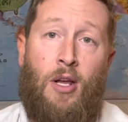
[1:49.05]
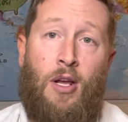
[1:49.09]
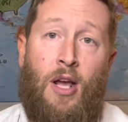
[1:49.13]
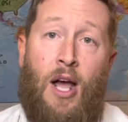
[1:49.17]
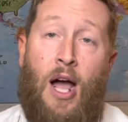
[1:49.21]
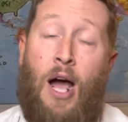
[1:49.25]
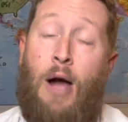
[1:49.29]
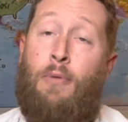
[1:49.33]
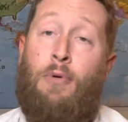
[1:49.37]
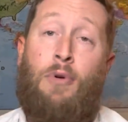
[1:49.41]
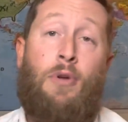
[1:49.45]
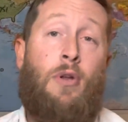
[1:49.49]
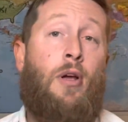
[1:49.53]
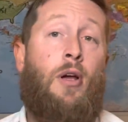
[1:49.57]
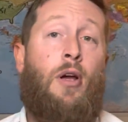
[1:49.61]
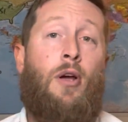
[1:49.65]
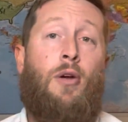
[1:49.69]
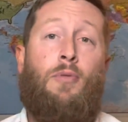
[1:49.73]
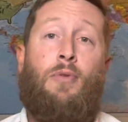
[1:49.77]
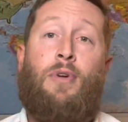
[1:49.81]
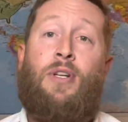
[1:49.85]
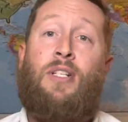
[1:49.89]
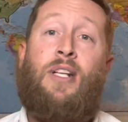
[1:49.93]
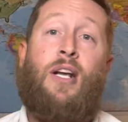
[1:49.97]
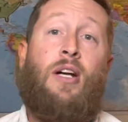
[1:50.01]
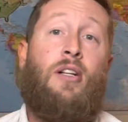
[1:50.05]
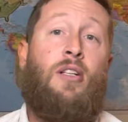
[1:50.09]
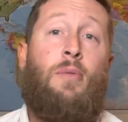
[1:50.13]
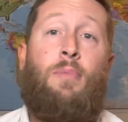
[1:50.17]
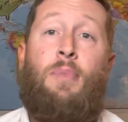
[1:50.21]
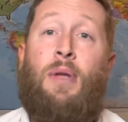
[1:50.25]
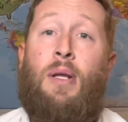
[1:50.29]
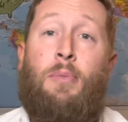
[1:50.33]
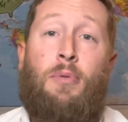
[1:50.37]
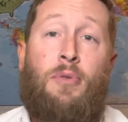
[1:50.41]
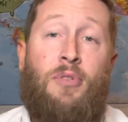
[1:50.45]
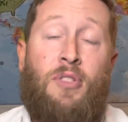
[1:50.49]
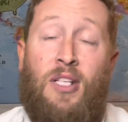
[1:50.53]
I would reach out to
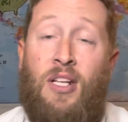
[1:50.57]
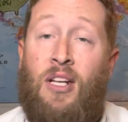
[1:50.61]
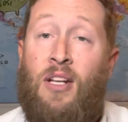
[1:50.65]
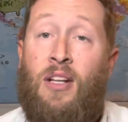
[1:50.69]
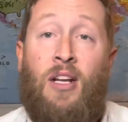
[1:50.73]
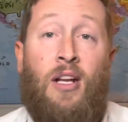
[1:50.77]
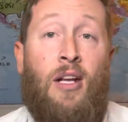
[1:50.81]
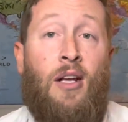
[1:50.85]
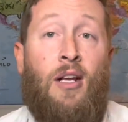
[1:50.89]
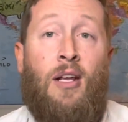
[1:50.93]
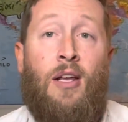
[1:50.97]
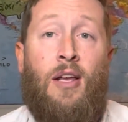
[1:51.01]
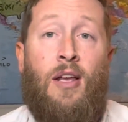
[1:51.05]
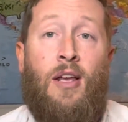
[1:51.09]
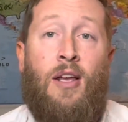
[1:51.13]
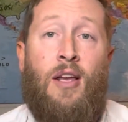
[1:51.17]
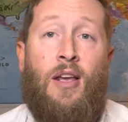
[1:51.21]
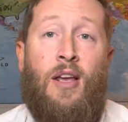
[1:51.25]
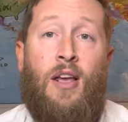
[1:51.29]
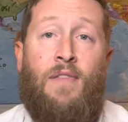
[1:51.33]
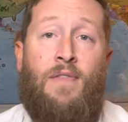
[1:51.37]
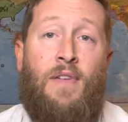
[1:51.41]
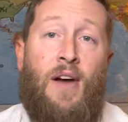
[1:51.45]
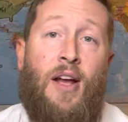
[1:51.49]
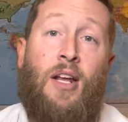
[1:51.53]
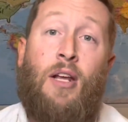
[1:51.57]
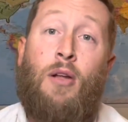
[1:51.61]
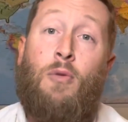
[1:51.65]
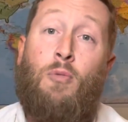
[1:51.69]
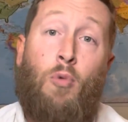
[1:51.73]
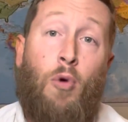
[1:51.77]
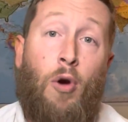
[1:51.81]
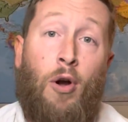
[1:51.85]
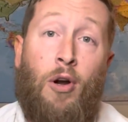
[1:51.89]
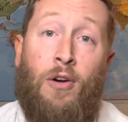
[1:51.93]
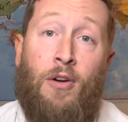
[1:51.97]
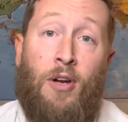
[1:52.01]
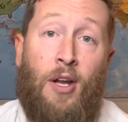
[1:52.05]
people seeing if I could
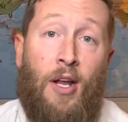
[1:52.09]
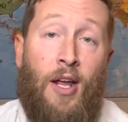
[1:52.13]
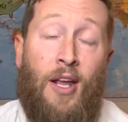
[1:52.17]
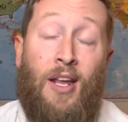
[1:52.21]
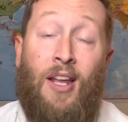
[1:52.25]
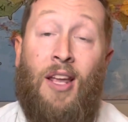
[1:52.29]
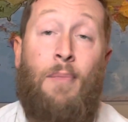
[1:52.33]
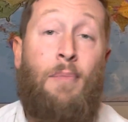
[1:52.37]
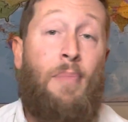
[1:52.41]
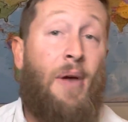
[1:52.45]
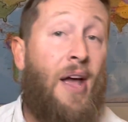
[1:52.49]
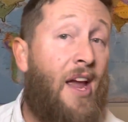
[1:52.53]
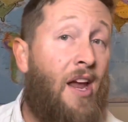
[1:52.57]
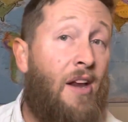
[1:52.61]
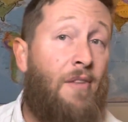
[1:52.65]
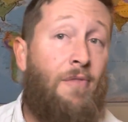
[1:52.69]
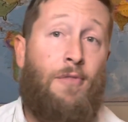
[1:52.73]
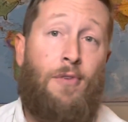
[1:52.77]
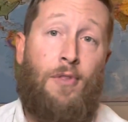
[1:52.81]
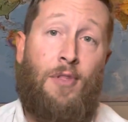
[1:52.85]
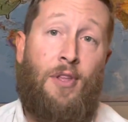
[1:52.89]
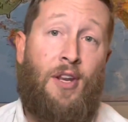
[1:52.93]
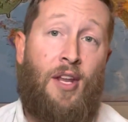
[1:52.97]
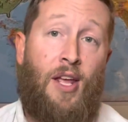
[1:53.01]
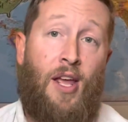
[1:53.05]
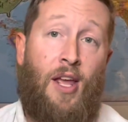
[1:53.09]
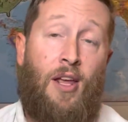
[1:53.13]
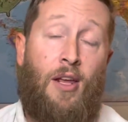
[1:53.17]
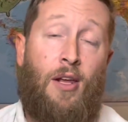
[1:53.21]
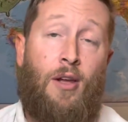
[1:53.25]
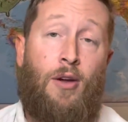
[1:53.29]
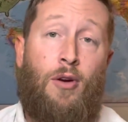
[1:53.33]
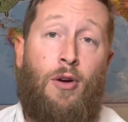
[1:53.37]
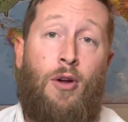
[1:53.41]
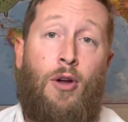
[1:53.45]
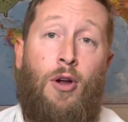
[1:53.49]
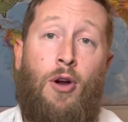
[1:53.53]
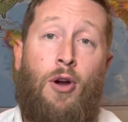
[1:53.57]
work and get paid for the day,
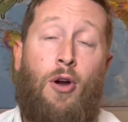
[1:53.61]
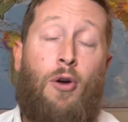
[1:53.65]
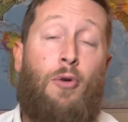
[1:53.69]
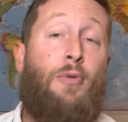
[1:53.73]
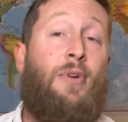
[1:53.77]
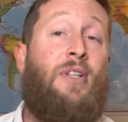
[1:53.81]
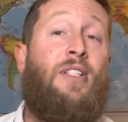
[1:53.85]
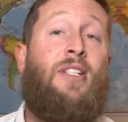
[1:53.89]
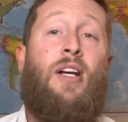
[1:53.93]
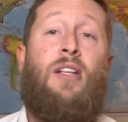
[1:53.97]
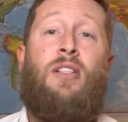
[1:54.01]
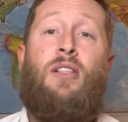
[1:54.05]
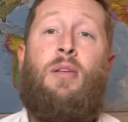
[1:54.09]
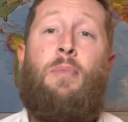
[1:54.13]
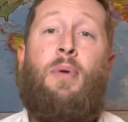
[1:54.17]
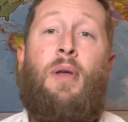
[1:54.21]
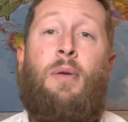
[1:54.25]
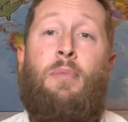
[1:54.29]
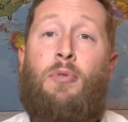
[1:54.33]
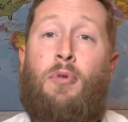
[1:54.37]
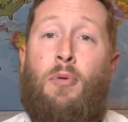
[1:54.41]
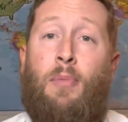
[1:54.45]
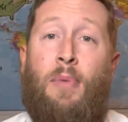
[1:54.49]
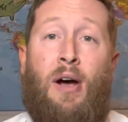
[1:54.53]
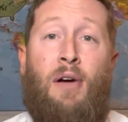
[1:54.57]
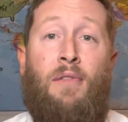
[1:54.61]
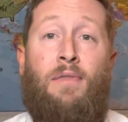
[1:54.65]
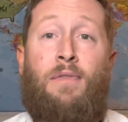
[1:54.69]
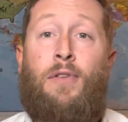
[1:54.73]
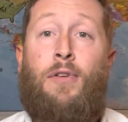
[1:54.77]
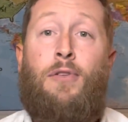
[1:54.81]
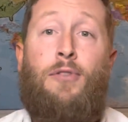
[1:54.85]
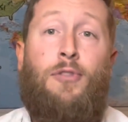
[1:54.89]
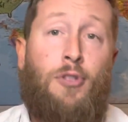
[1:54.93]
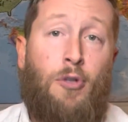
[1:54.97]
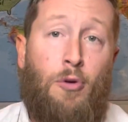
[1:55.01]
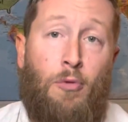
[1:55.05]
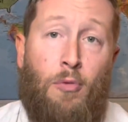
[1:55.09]
or reach out to people about
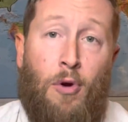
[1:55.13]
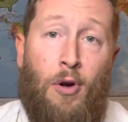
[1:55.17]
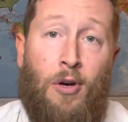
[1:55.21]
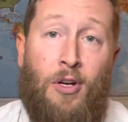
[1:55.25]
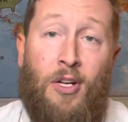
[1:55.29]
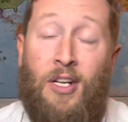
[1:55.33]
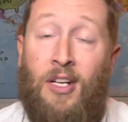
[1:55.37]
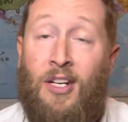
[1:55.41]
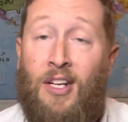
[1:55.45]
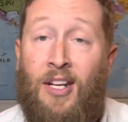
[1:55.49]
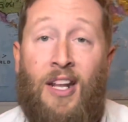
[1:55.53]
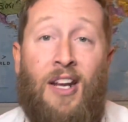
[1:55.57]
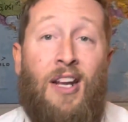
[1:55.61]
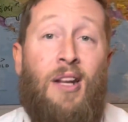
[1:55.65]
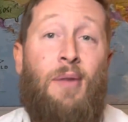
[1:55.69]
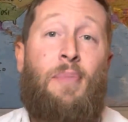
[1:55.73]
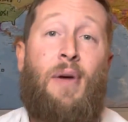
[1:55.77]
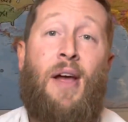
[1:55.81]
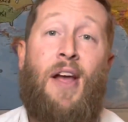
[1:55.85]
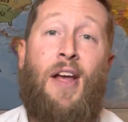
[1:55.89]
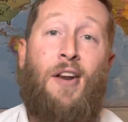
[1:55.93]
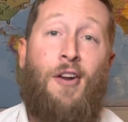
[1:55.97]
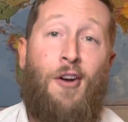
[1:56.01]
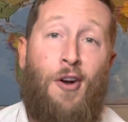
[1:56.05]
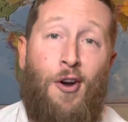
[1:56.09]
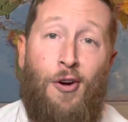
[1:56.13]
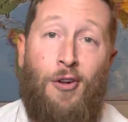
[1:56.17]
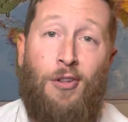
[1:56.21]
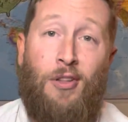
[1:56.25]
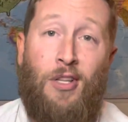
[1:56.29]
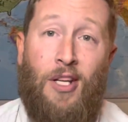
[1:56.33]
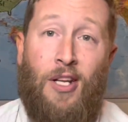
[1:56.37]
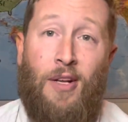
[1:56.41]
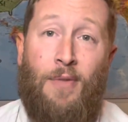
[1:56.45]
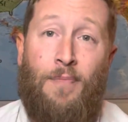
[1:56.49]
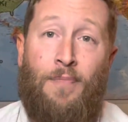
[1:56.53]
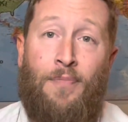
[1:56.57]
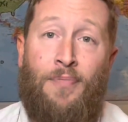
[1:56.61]
future work and getting paid
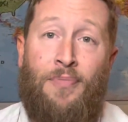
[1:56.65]
early.